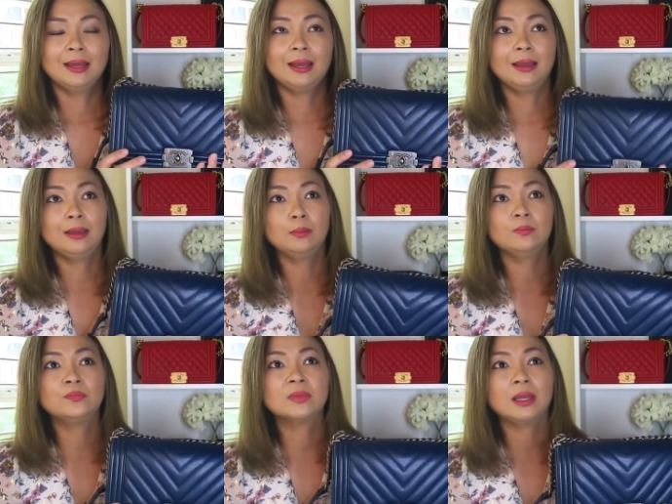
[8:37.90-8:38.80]

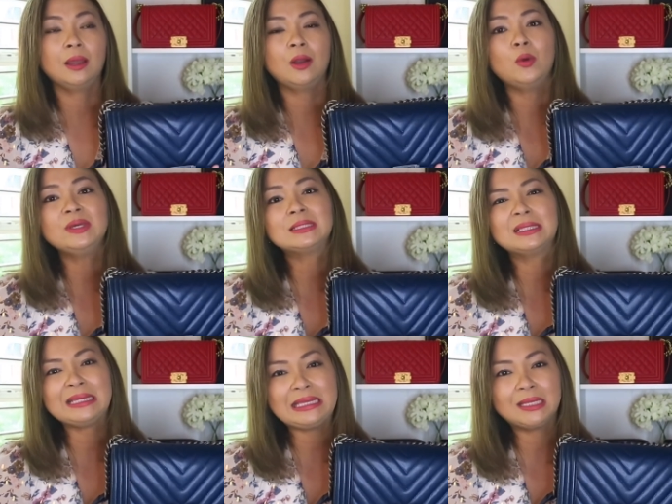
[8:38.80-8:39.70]
um, I always
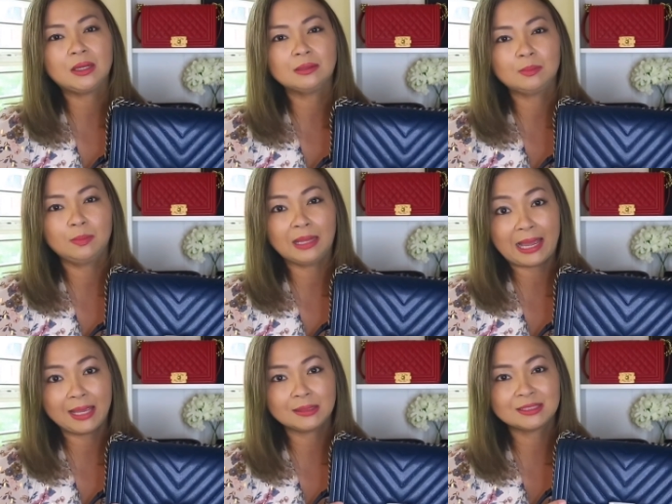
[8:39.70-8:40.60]
lean on the
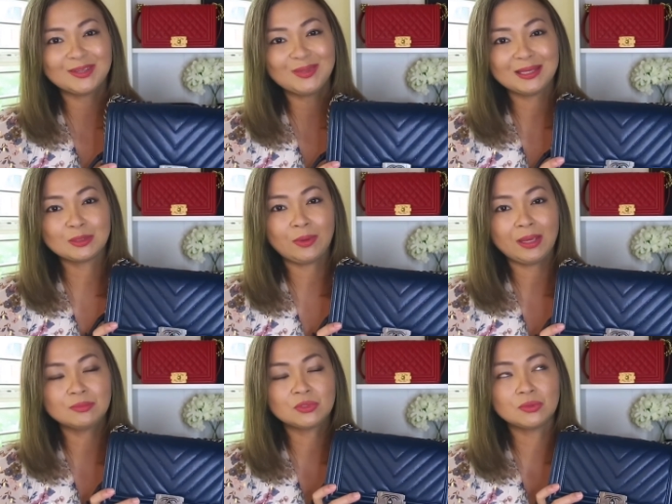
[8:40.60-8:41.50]
black, so that's why
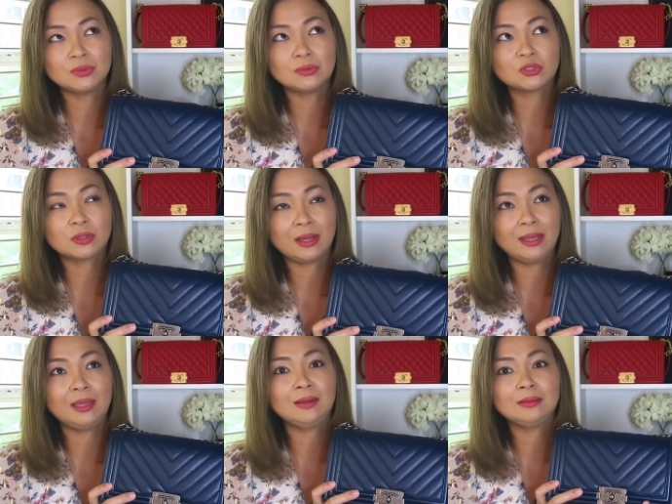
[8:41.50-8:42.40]
I'm
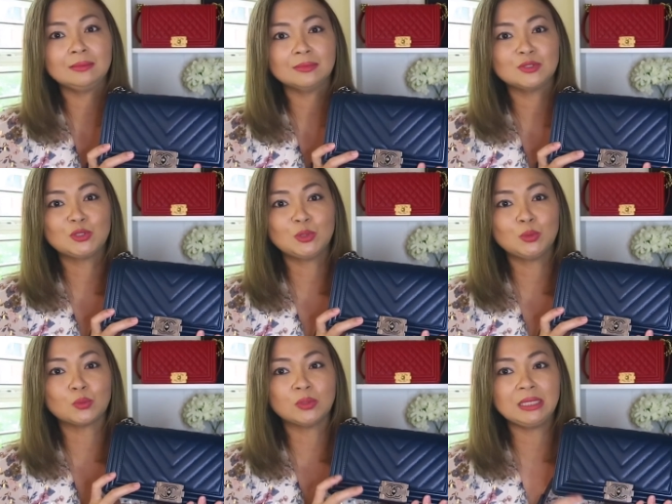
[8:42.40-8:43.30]
trying to
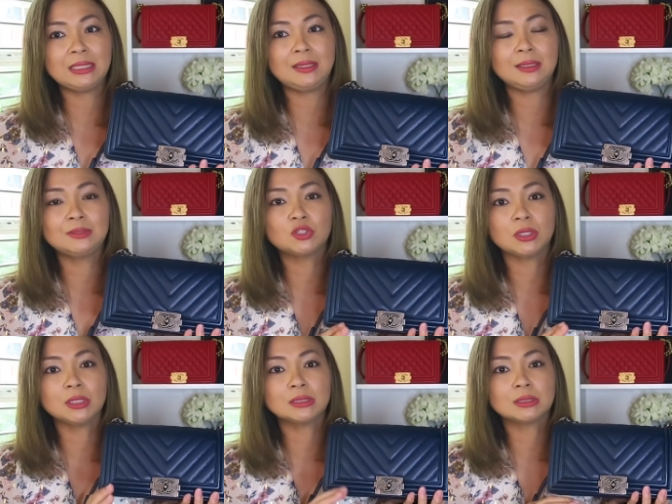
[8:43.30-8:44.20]
really
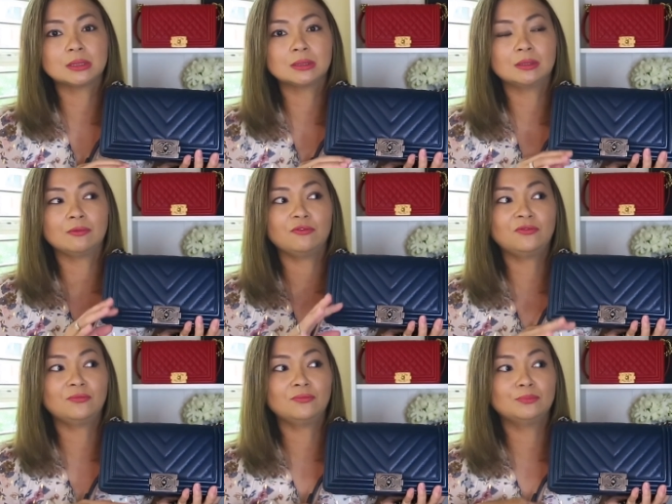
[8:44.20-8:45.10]
just
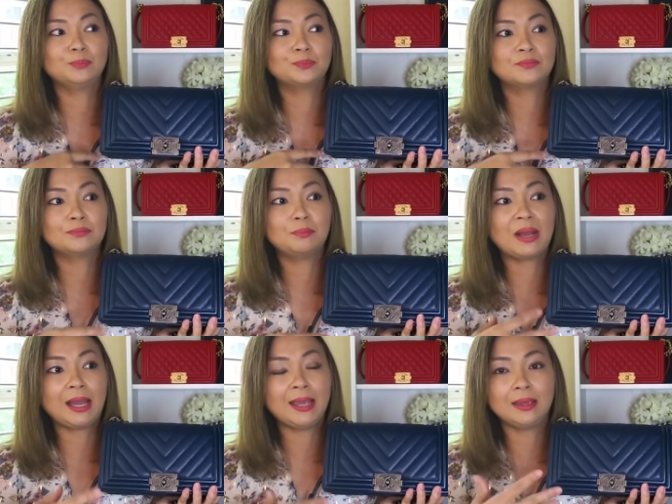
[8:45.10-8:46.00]

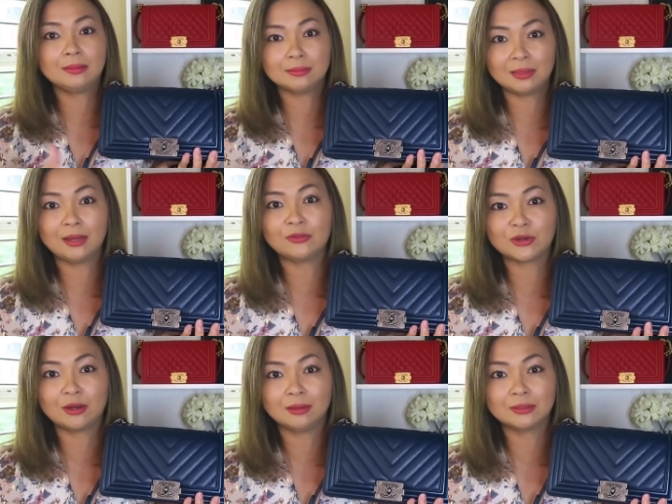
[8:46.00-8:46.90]
buy other
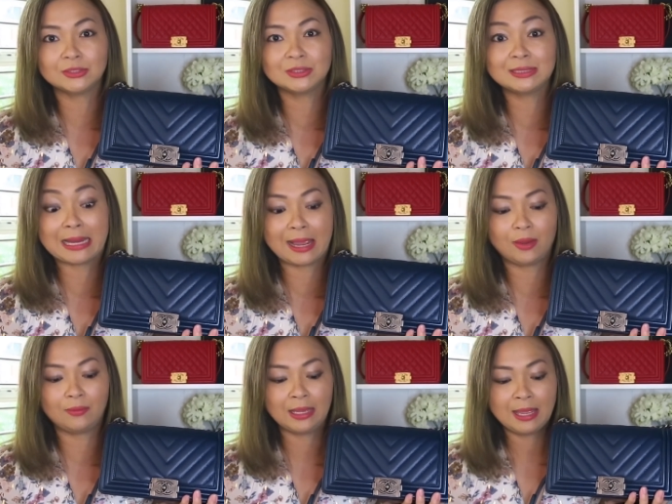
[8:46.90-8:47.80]
colors
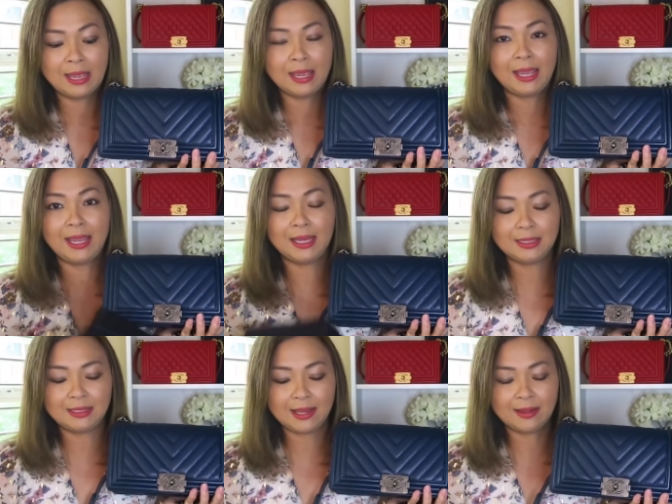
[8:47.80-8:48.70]
now.
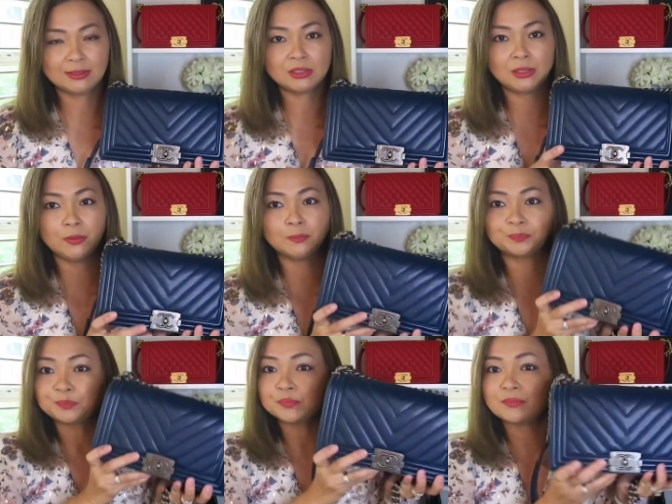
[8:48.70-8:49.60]
And yeah, so
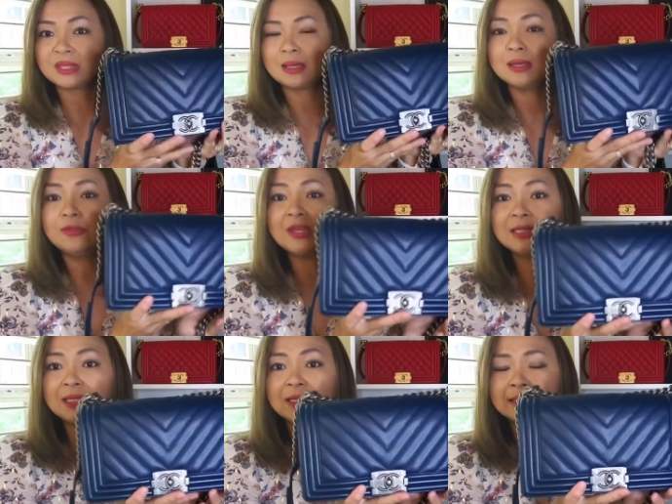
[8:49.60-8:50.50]

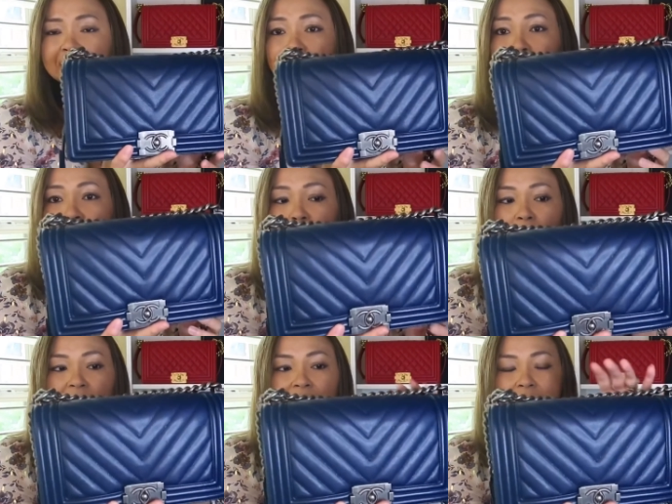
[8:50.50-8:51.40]
this is the
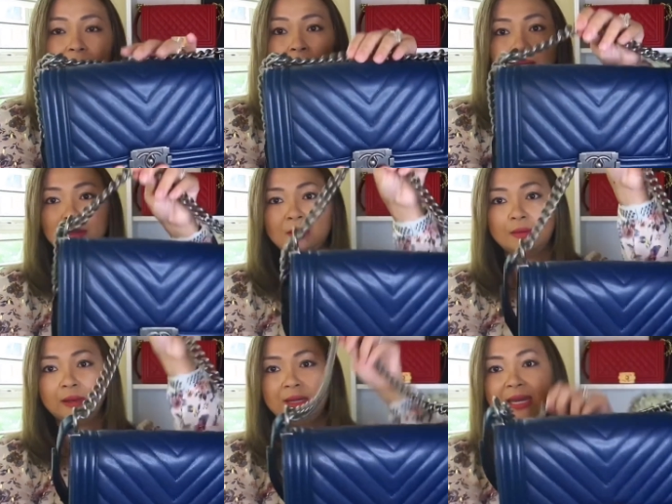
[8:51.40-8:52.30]
boy
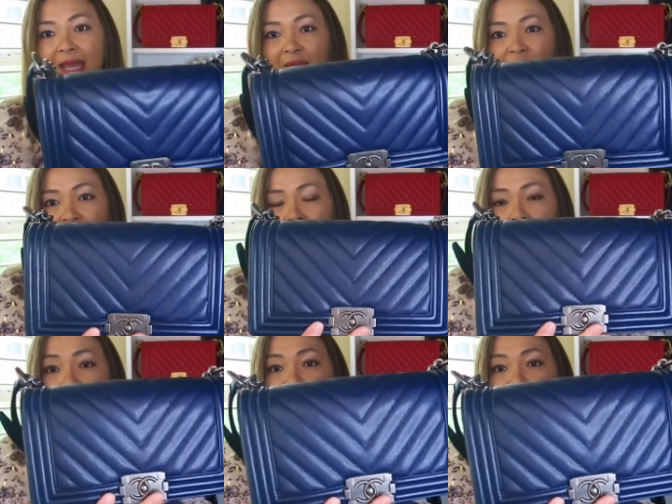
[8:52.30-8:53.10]
navy and